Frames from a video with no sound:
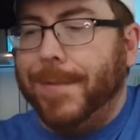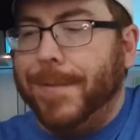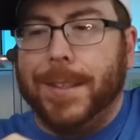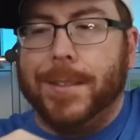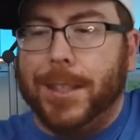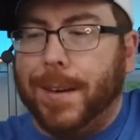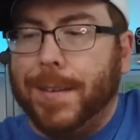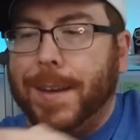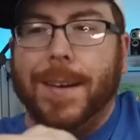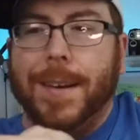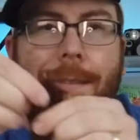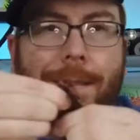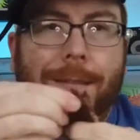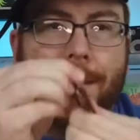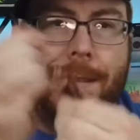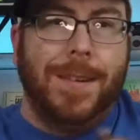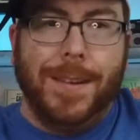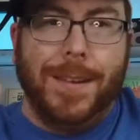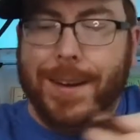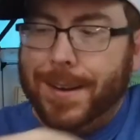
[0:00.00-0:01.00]
see if you
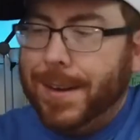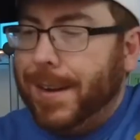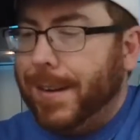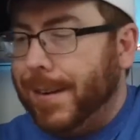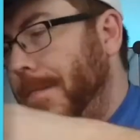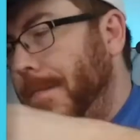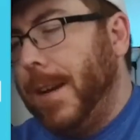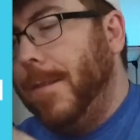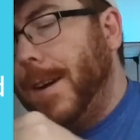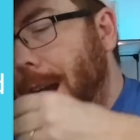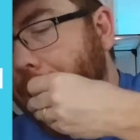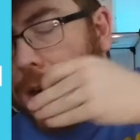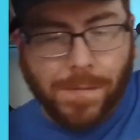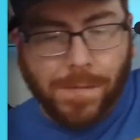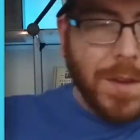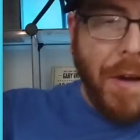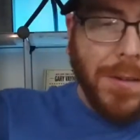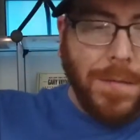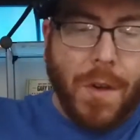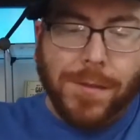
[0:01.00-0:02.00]
like that one, because
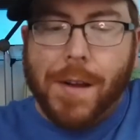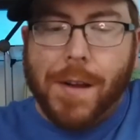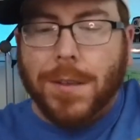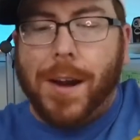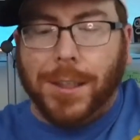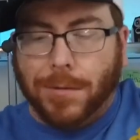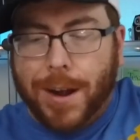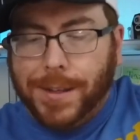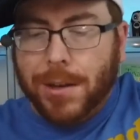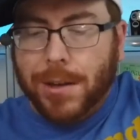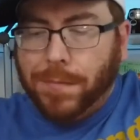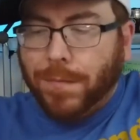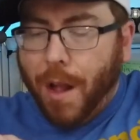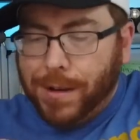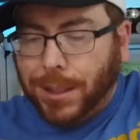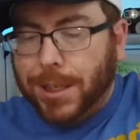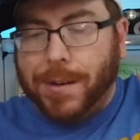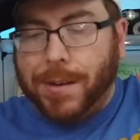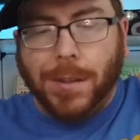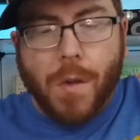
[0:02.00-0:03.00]
it's a little bit
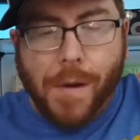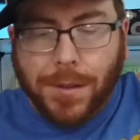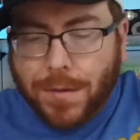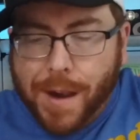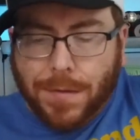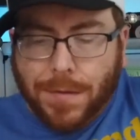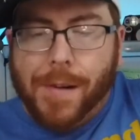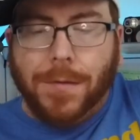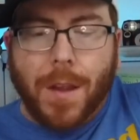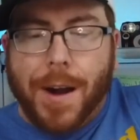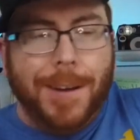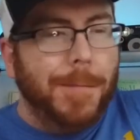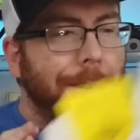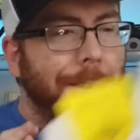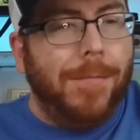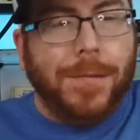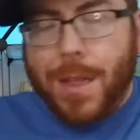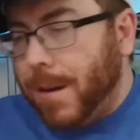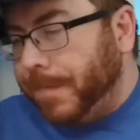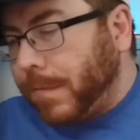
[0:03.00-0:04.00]
different. I mean,
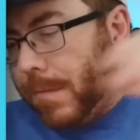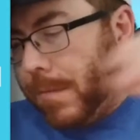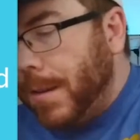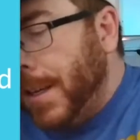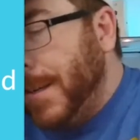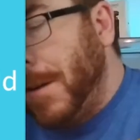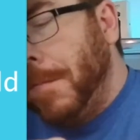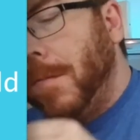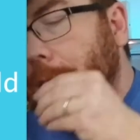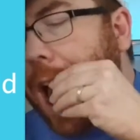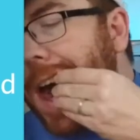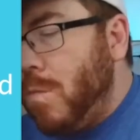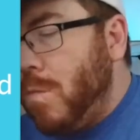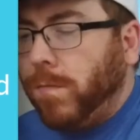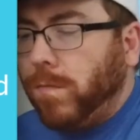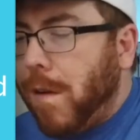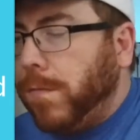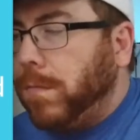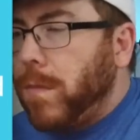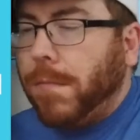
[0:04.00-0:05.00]

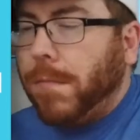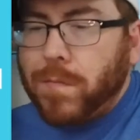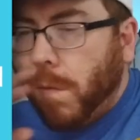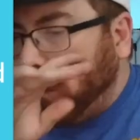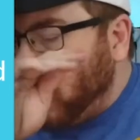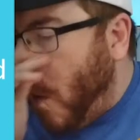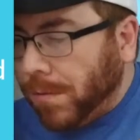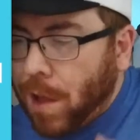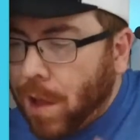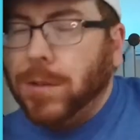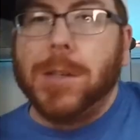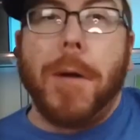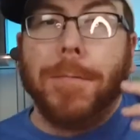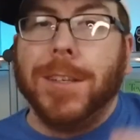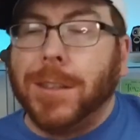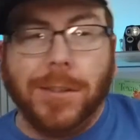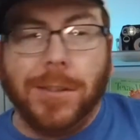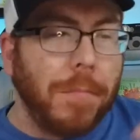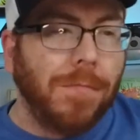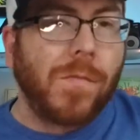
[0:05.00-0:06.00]
to
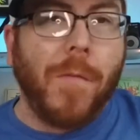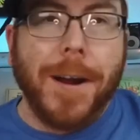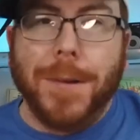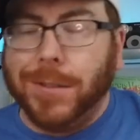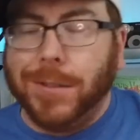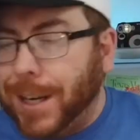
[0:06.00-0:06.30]
me,